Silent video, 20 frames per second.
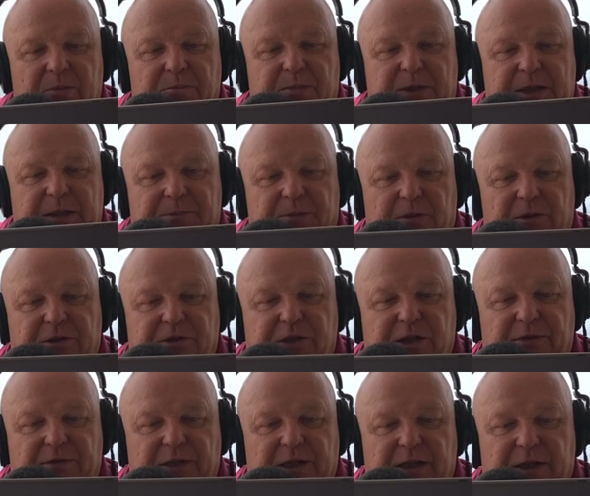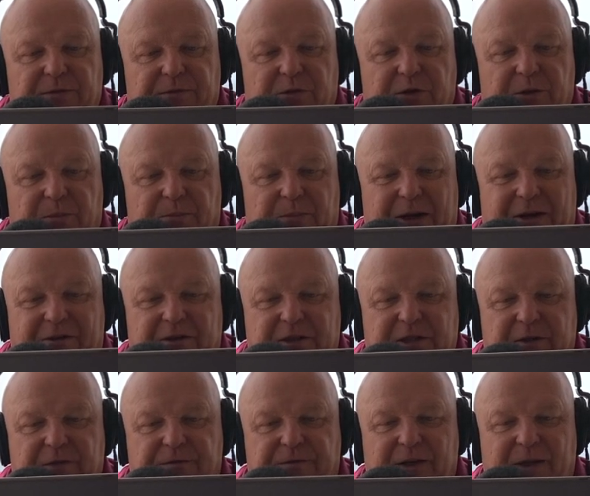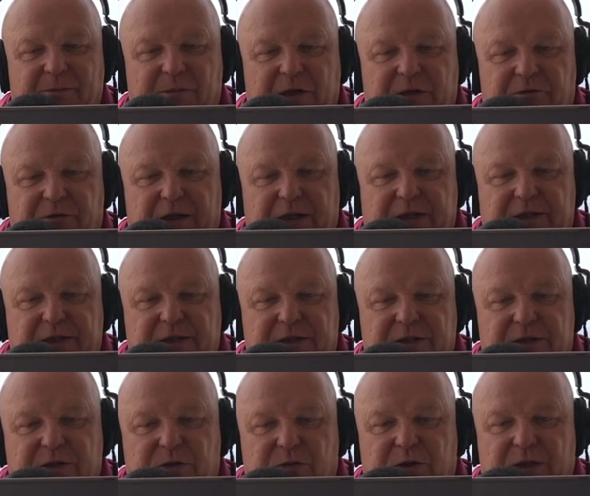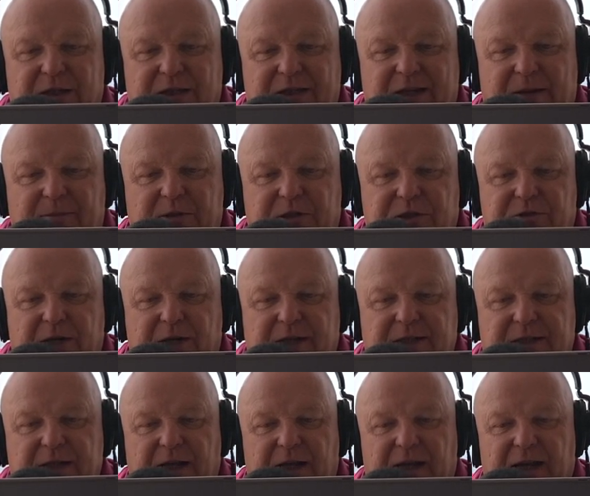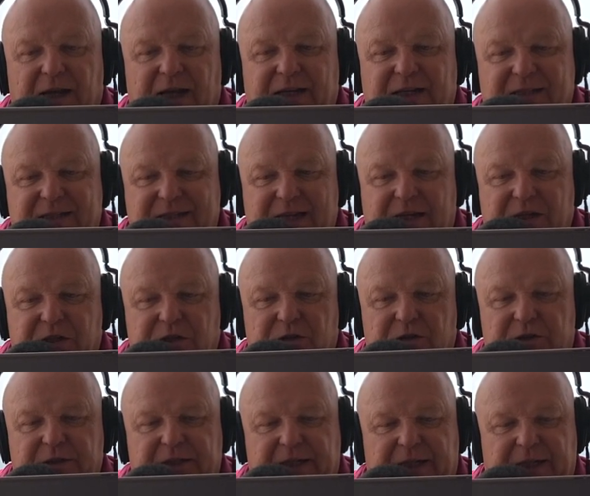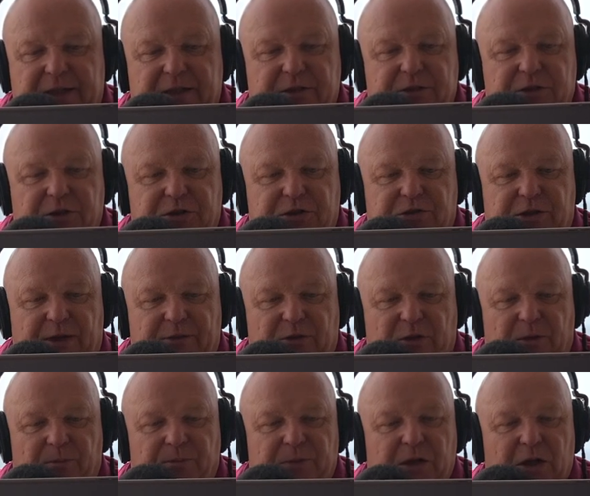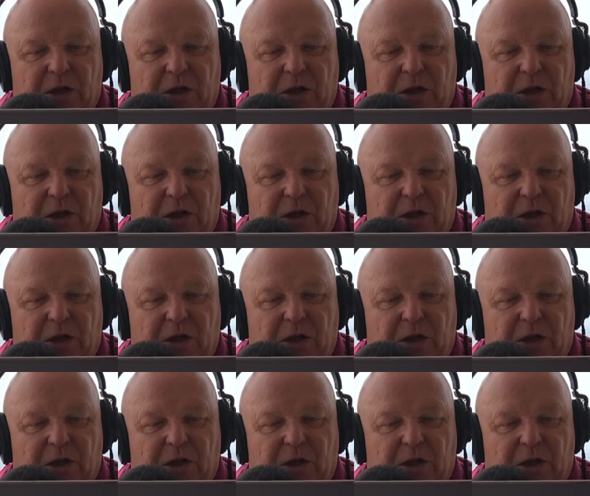People travelling for imperative family reasons who can demonstrate an essential need to travel.